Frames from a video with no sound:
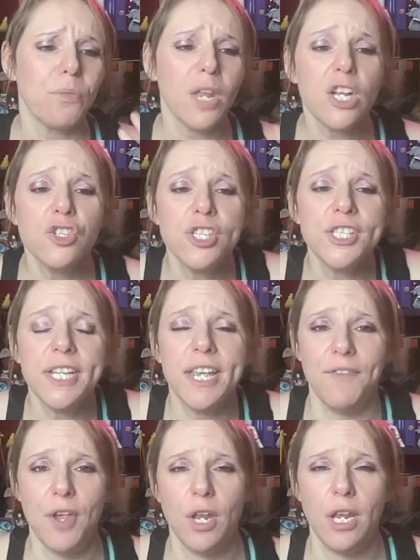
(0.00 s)
just to
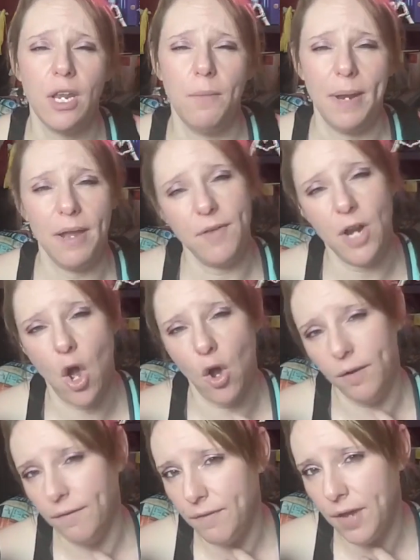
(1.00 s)
give you a little bit of an
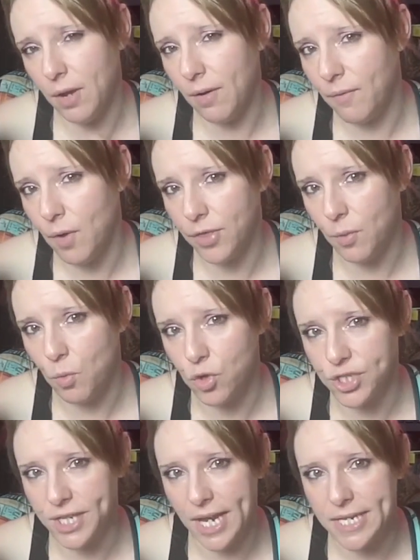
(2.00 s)
overview of what the
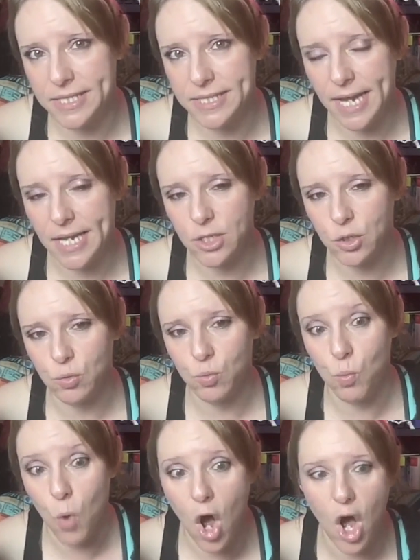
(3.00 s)
Watergate scandal
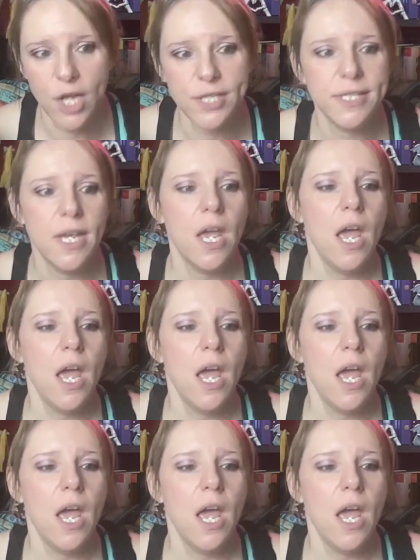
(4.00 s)
was,